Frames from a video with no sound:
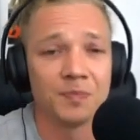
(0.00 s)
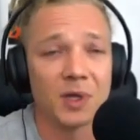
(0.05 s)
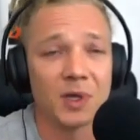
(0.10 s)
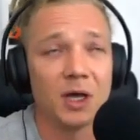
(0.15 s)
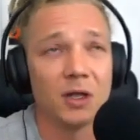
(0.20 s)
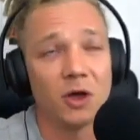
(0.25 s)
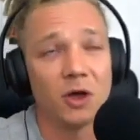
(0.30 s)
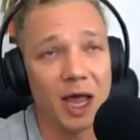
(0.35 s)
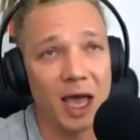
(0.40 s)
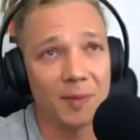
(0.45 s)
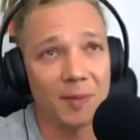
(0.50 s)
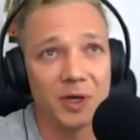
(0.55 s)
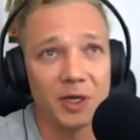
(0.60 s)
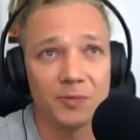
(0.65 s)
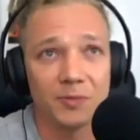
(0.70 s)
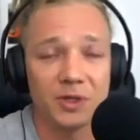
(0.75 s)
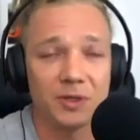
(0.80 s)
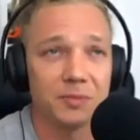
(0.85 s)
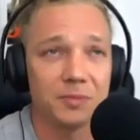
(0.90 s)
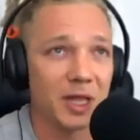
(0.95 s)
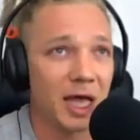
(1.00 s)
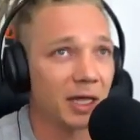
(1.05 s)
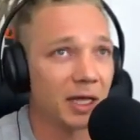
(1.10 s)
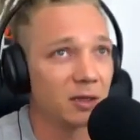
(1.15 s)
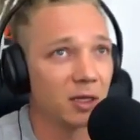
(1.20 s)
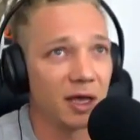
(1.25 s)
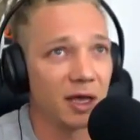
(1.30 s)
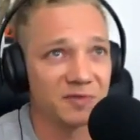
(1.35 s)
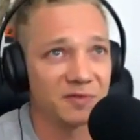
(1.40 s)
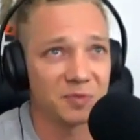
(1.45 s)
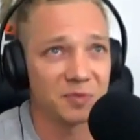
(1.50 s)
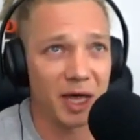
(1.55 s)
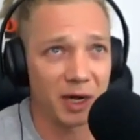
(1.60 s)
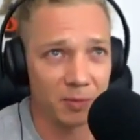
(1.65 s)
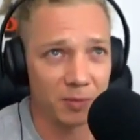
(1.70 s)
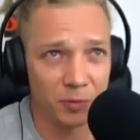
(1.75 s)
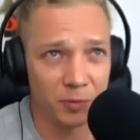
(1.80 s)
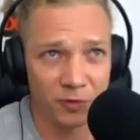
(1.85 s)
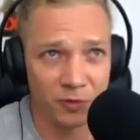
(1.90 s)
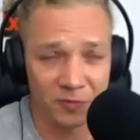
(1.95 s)
a lot happening with the Black Lives Matter
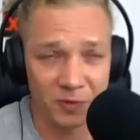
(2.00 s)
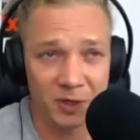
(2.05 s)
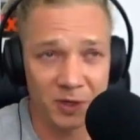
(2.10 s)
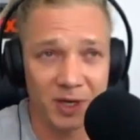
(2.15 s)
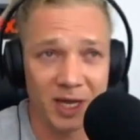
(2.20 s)
movement,